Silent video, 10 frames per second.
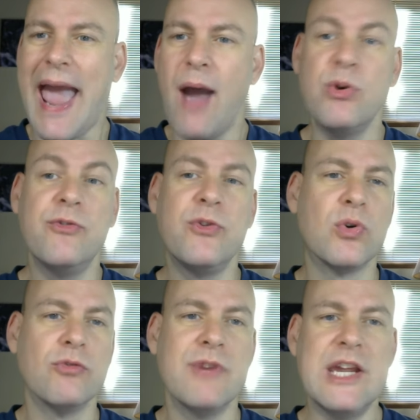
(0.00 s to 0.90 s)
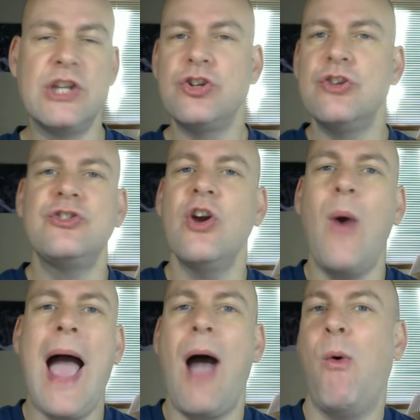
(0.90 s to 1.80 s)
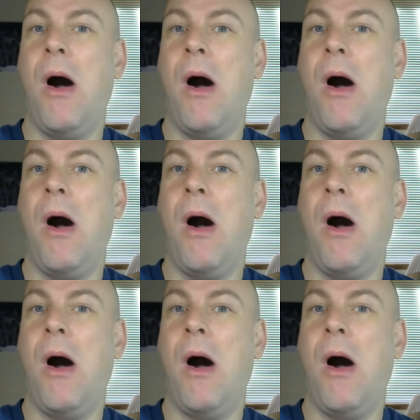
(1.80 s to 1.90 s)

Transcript: out of your reach to show how